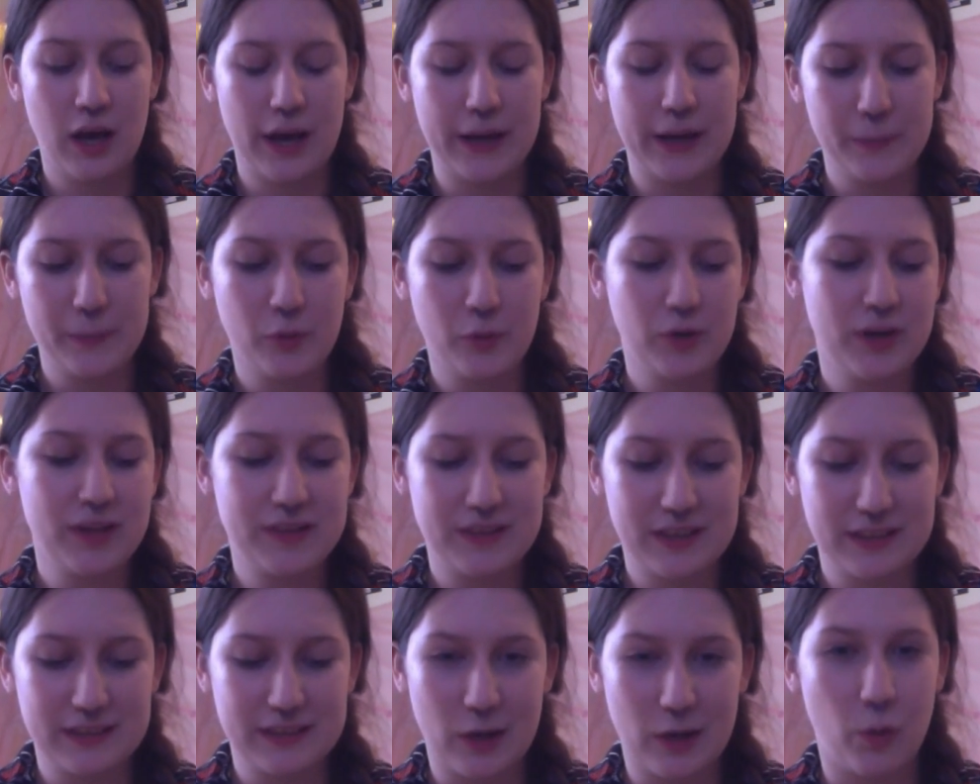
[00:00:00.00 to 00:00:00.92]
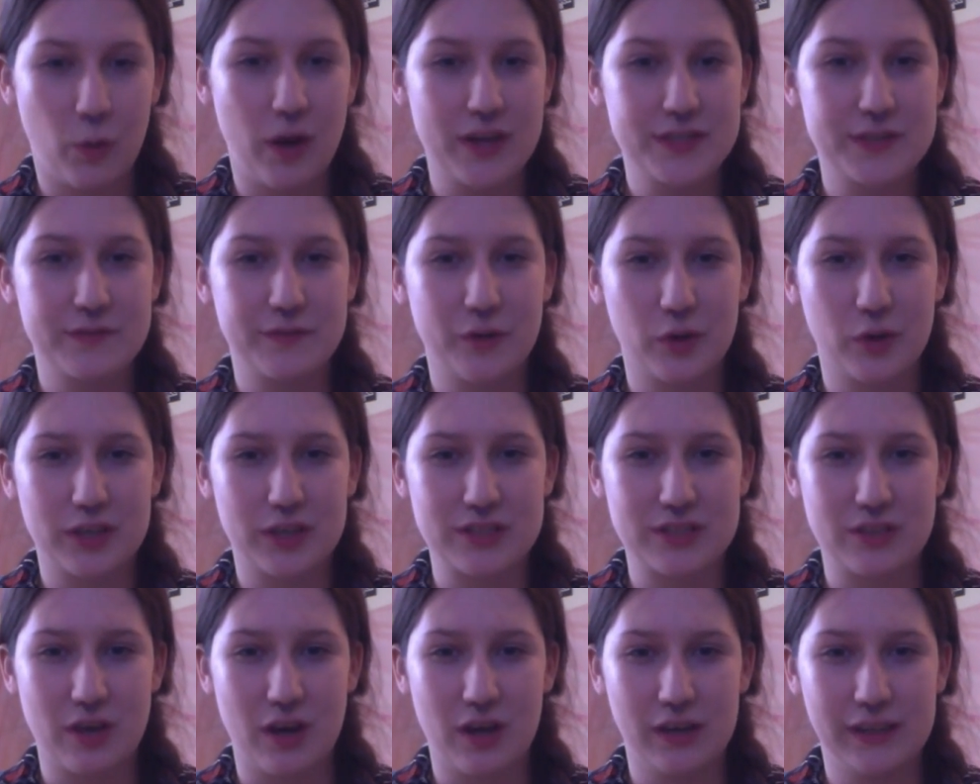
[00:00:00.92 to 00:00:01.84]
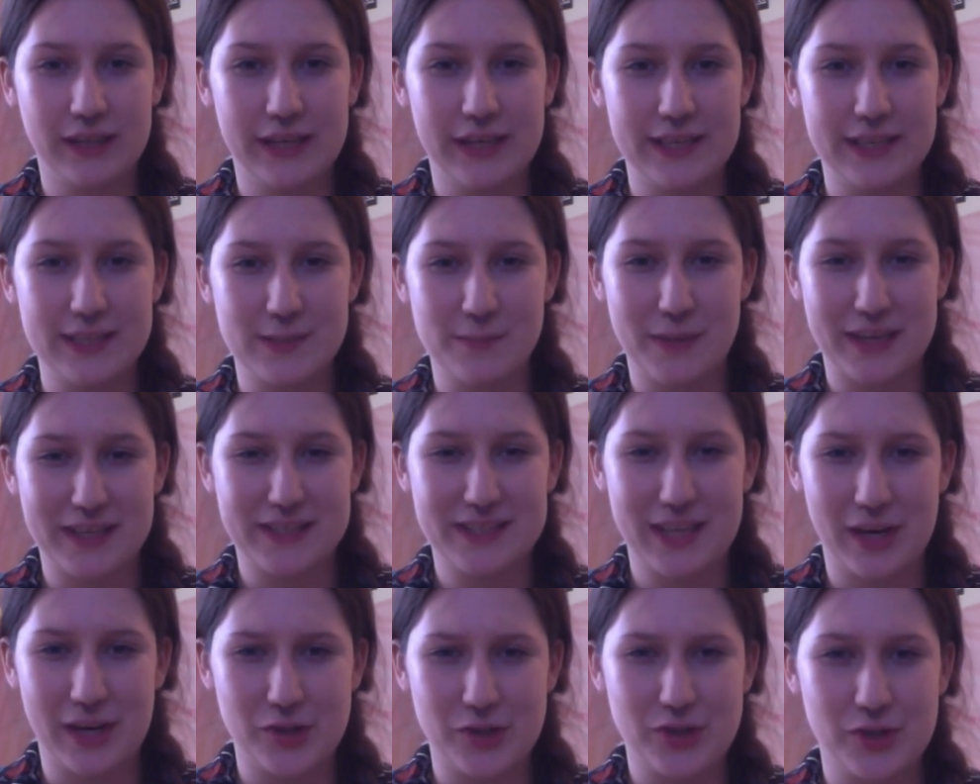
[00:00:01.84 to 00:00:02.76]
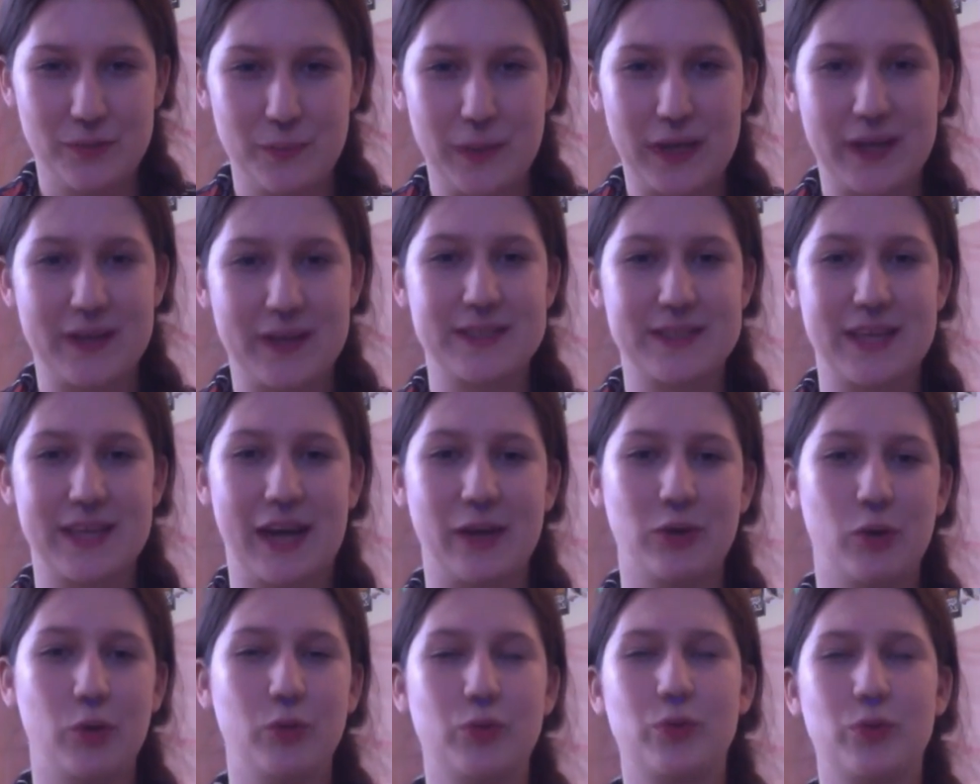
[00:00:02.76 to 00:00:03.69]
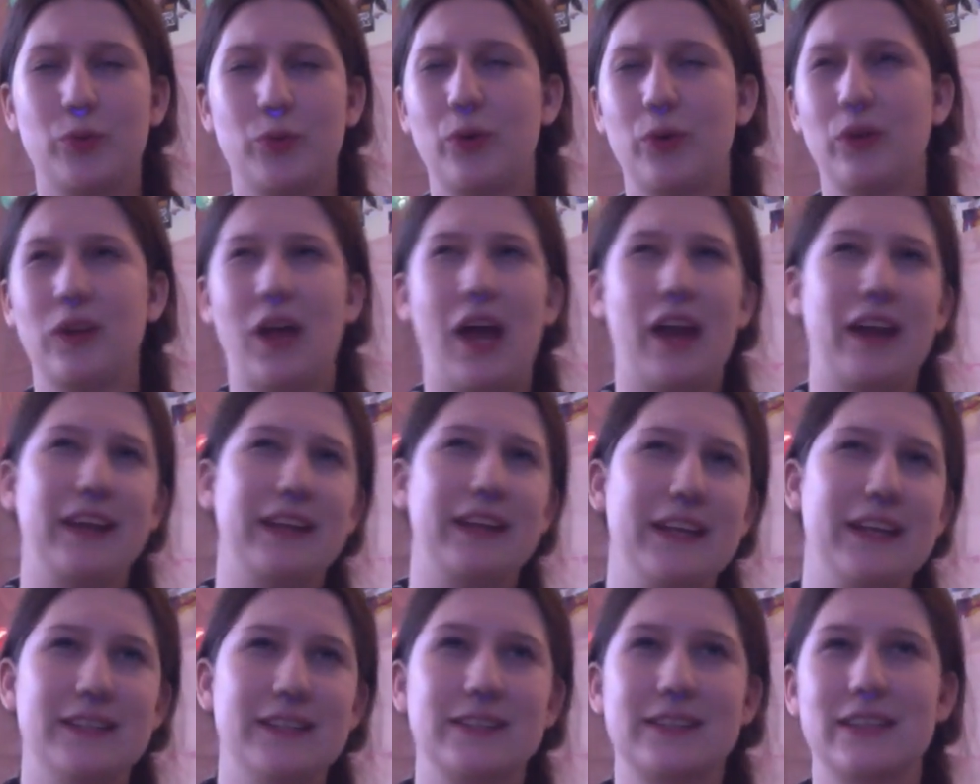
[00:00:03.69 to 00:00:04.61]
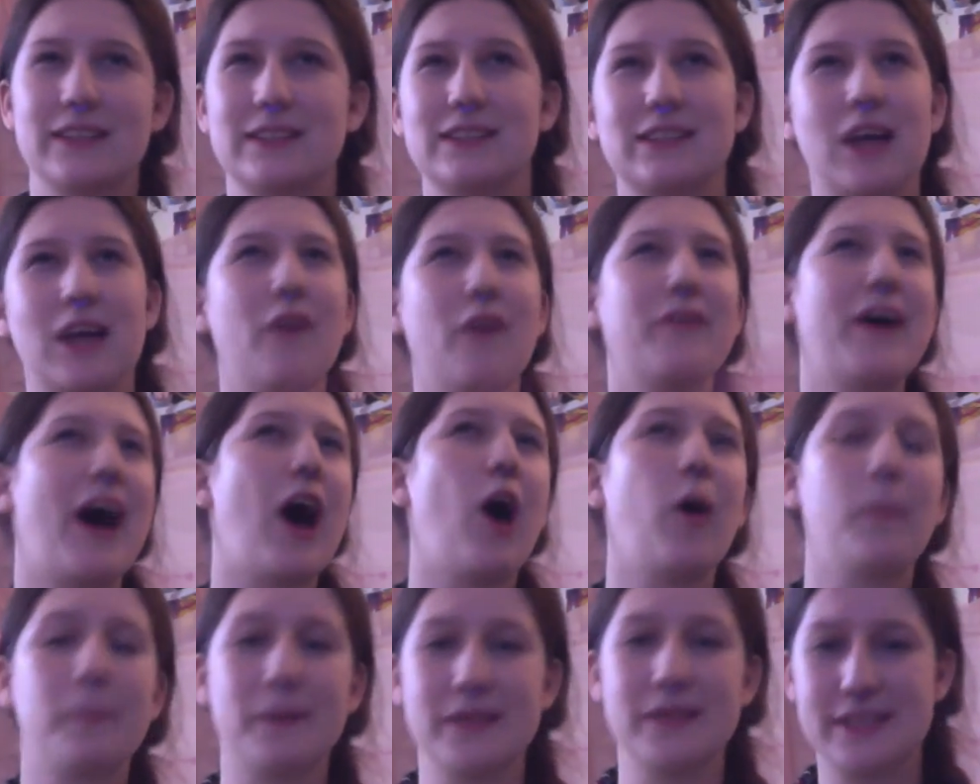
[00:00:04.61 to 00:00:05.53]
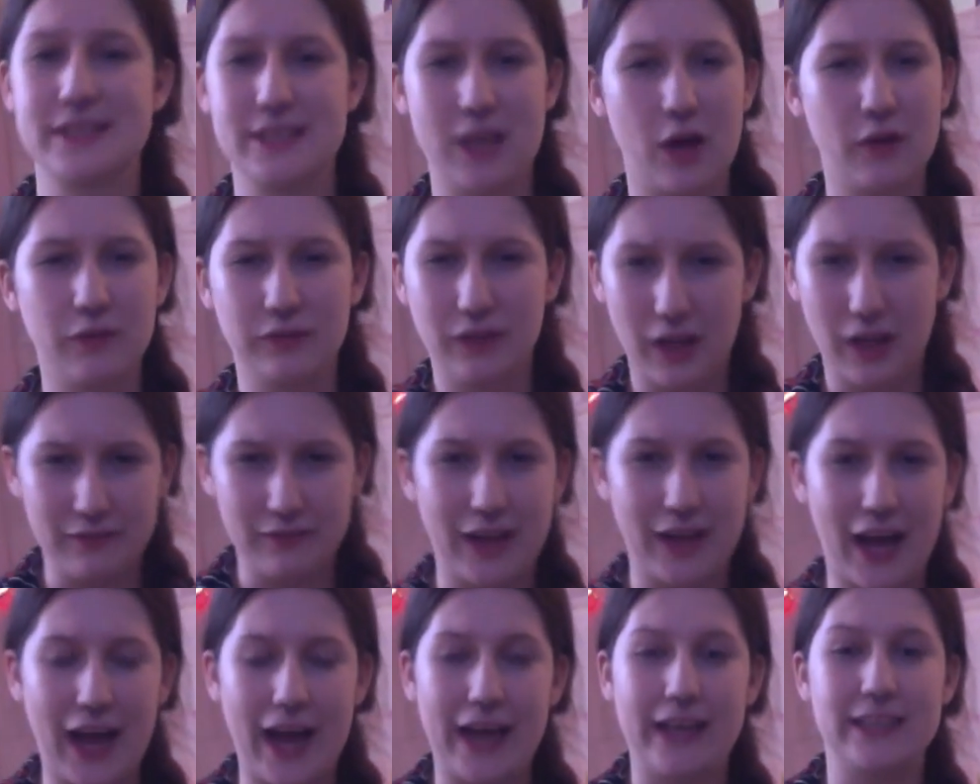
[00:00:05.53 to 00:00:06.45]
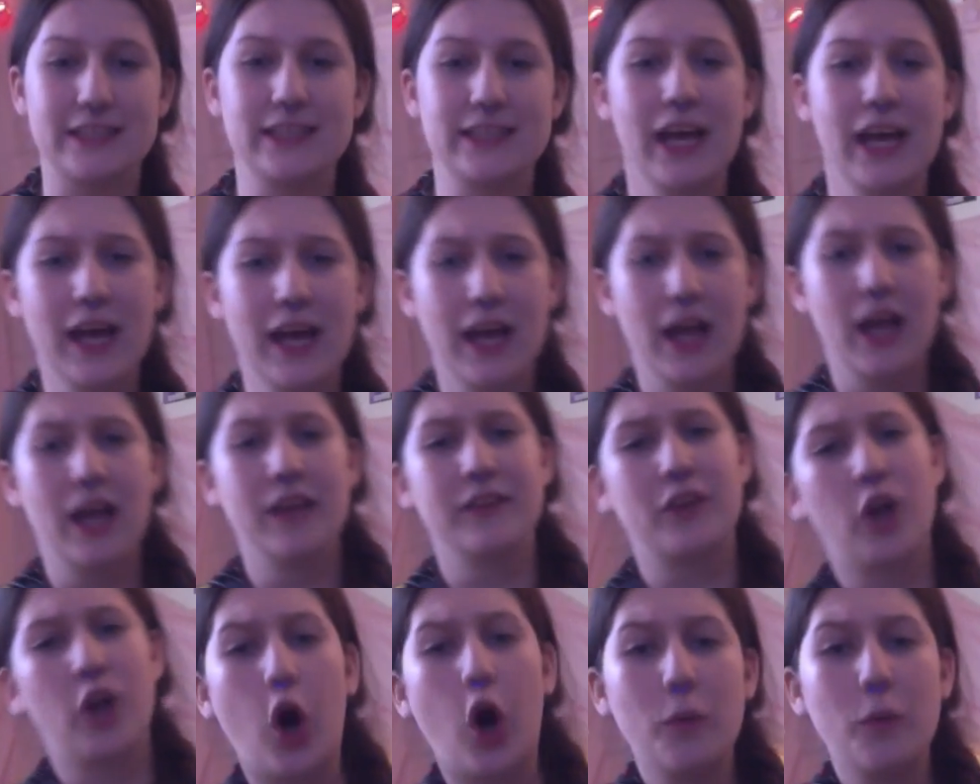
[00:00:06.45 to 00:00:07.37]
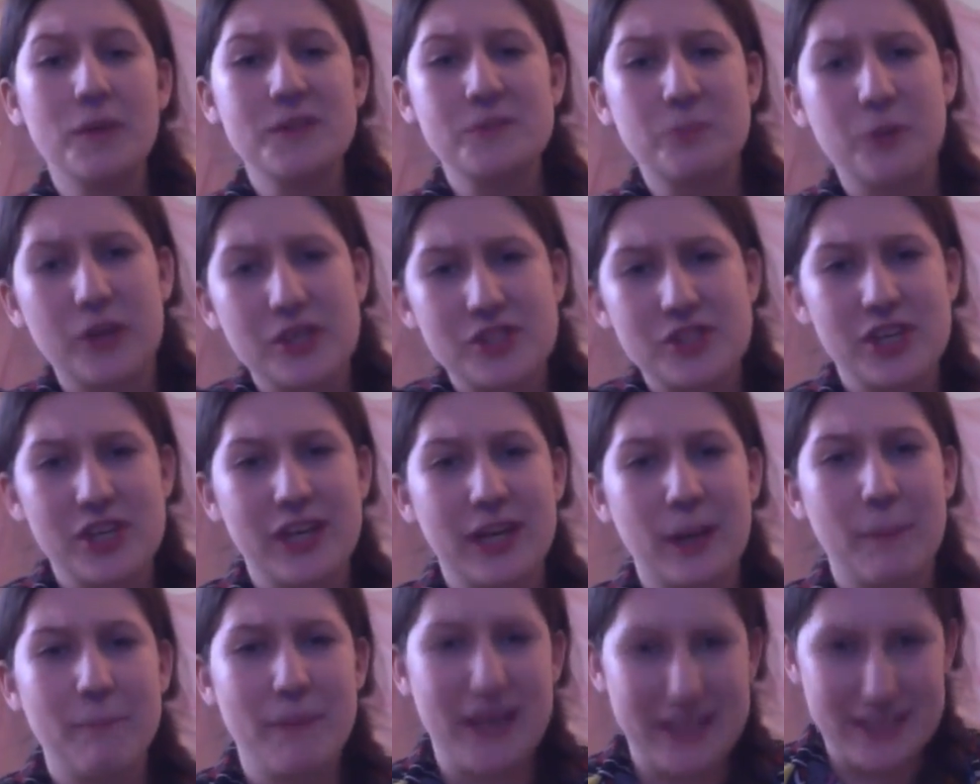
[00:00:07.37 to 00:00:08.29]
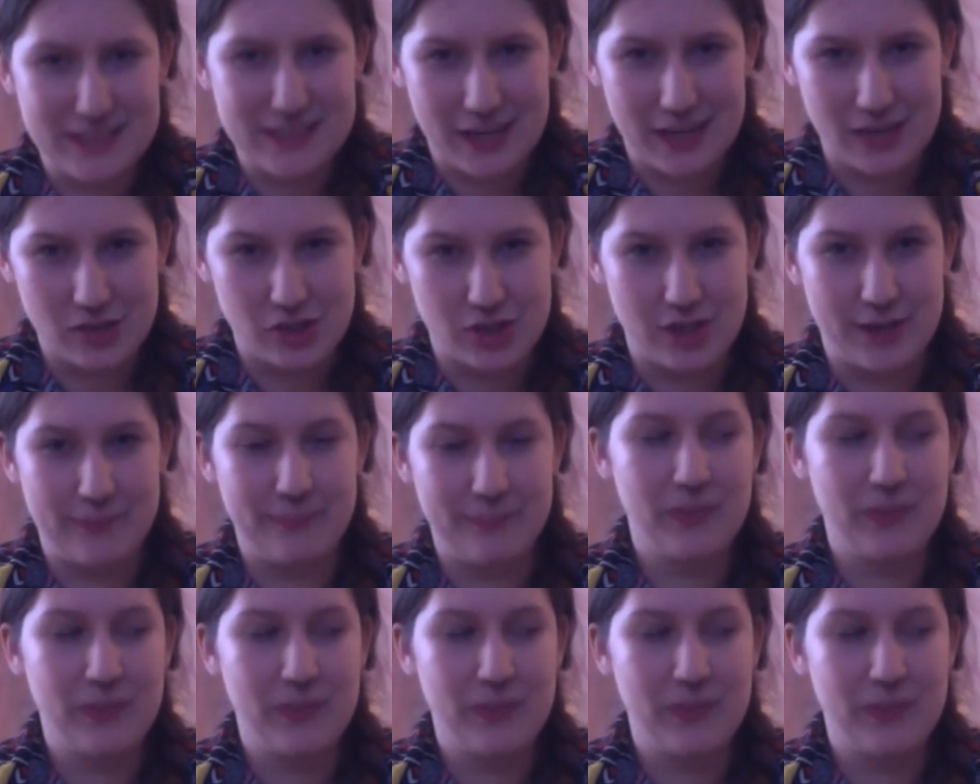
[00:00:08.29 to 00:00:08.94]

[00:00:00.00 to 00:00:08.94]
An important thing that I want to focus on is meditation, because I know through a lot of these self-help and self-love guides, they're always preaching meditation.